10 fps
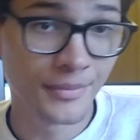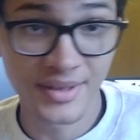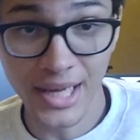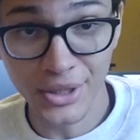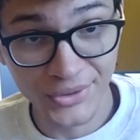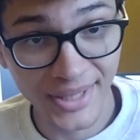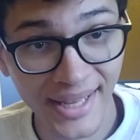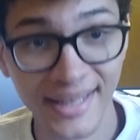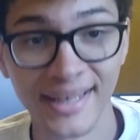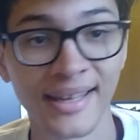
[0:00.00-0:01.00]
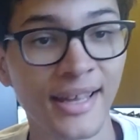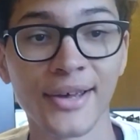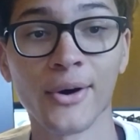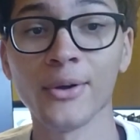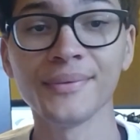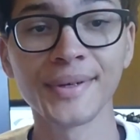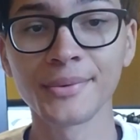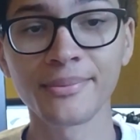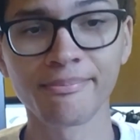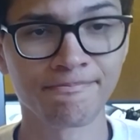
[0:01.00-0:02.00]
soundtrack, all of it
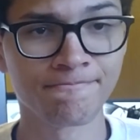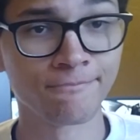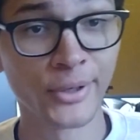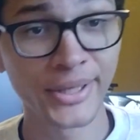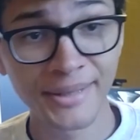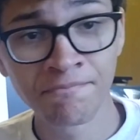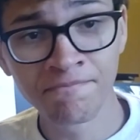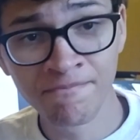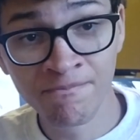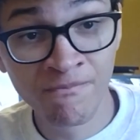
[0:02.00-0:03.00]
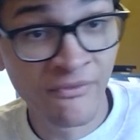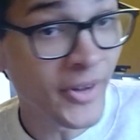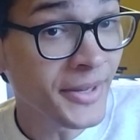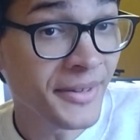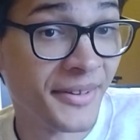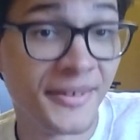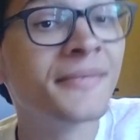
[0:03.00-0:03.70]
was really fun.